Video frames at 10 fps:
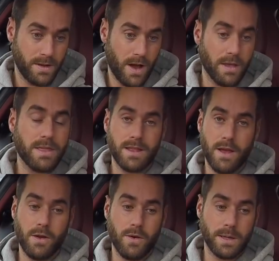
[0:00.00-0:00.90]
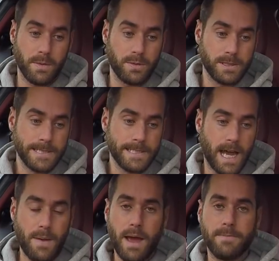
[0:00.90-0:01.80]
I think they're incredible.
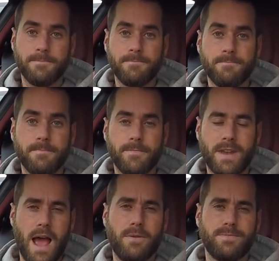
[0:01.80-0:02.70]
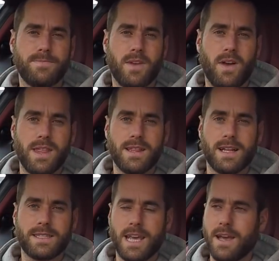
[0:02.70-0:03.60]
Anyway, for now, I think
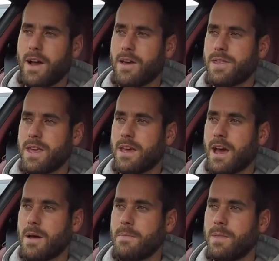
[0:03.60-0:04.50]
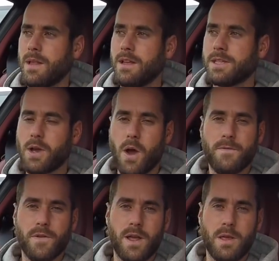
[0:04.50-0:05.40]
that's it. I think it's time
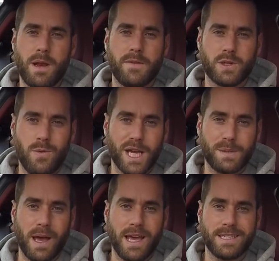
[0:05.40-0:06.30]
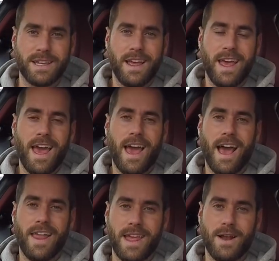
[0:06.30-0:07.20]
for another bit of Squarespace,
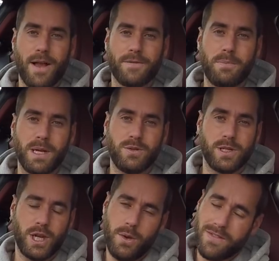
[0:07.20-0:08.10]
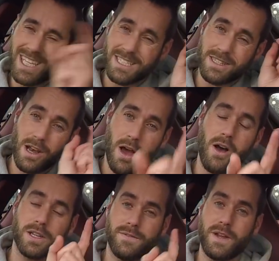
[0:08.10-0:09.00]
and then I'll have to bid you adieu. If this is the
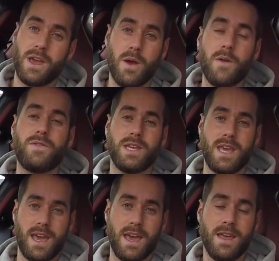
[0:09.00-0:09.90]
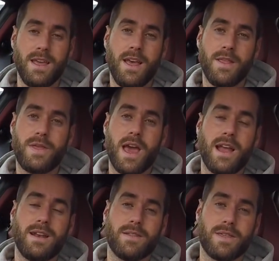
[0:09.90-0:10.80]
last video of the year,
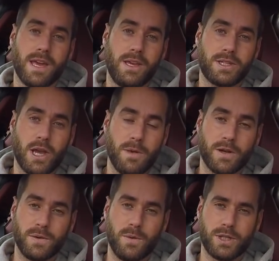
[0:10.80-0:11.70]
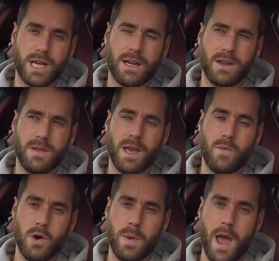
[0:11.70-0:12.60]
then thank you so much for watching. I don't think it
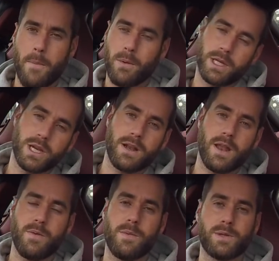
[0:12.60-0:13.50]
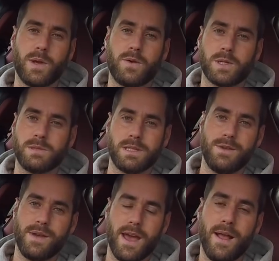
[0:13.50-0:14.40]
will be. I'll probably churn another one between Christmas and
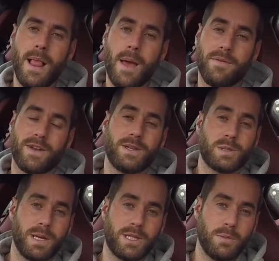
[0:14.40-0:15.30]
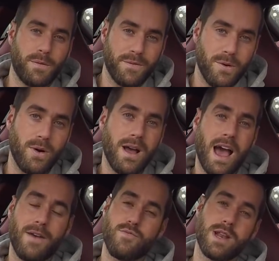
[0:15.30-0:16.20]
New Year, but if I don't speak to you before,
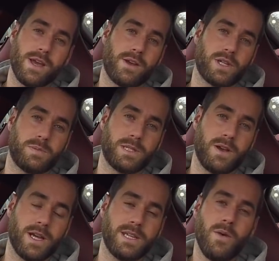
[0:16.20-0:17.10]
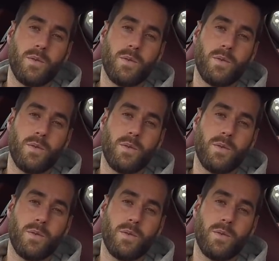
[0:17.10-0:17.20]
have a really good Christmas, guys.